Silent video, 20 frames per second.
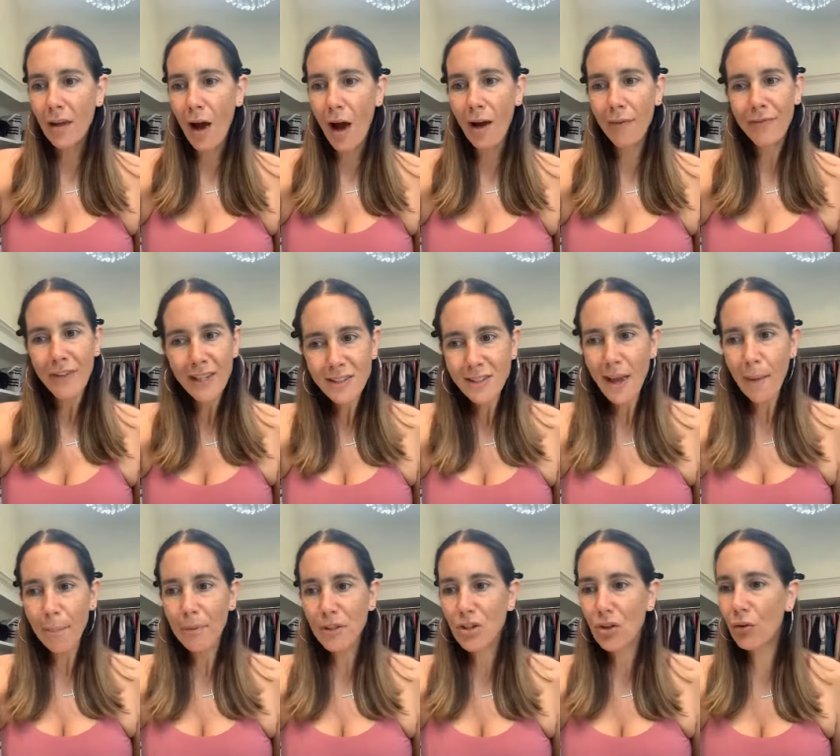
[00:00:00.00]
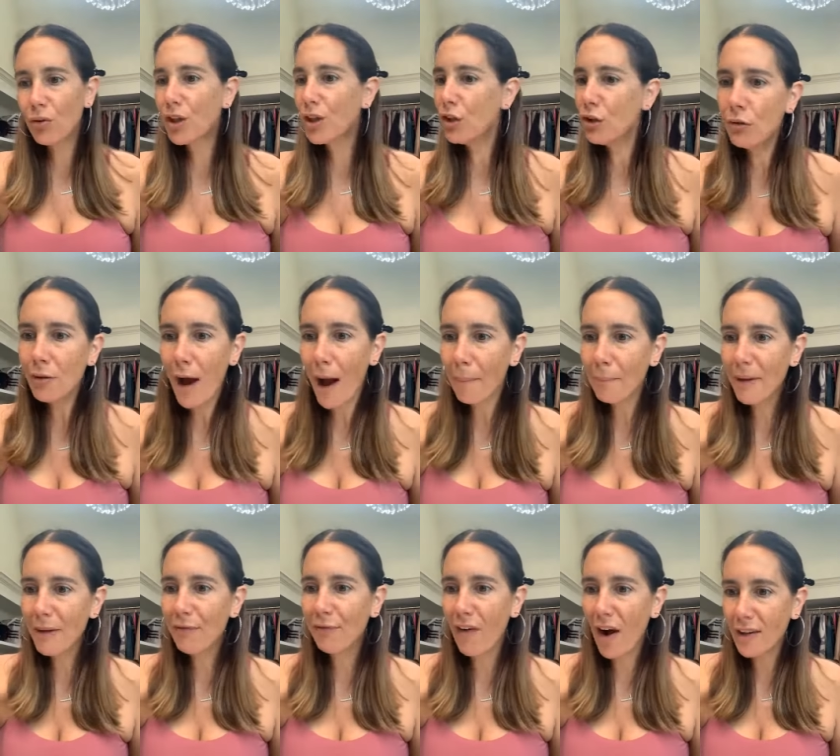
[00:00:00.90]
on this episode of You Got
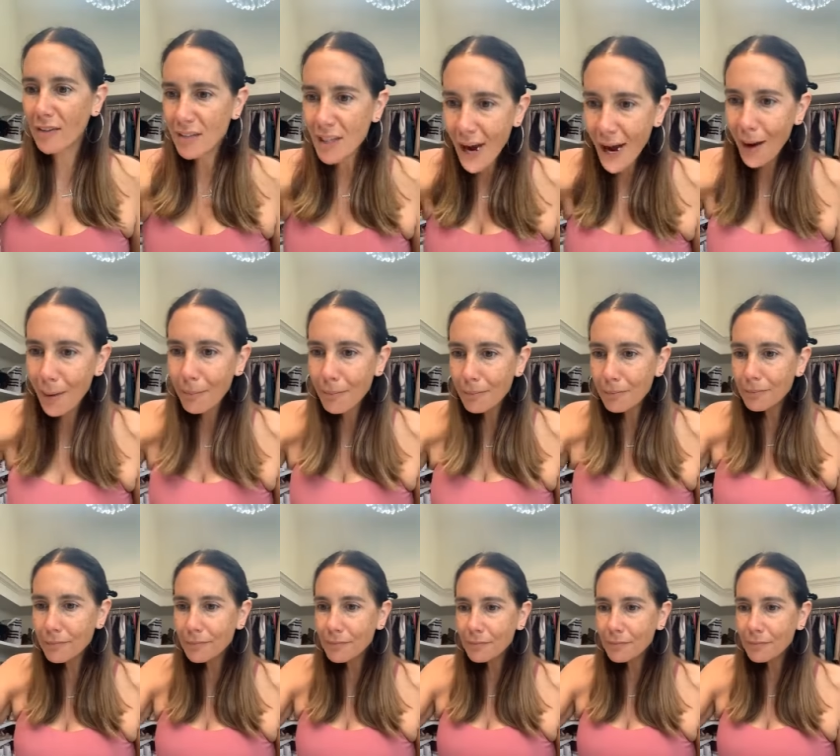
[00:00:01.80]
Me Fucked Up.